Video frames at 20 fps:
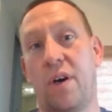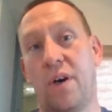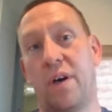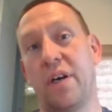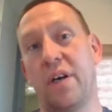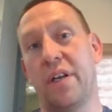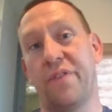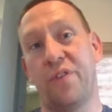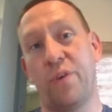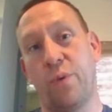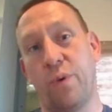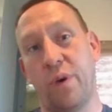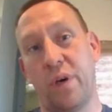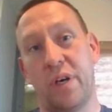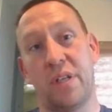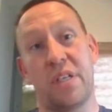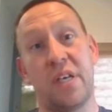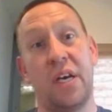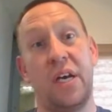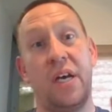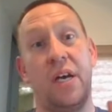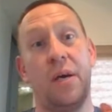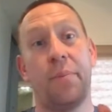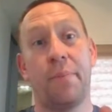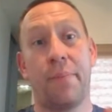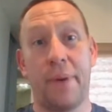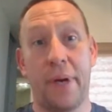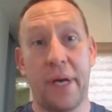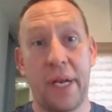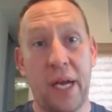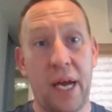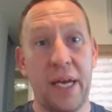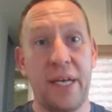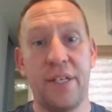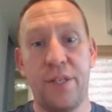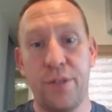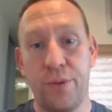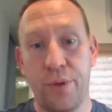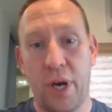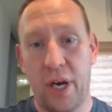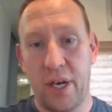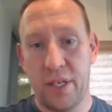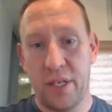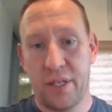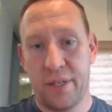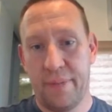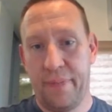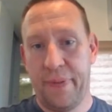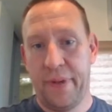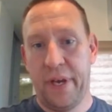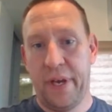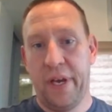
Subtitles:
on if you want, but I do not.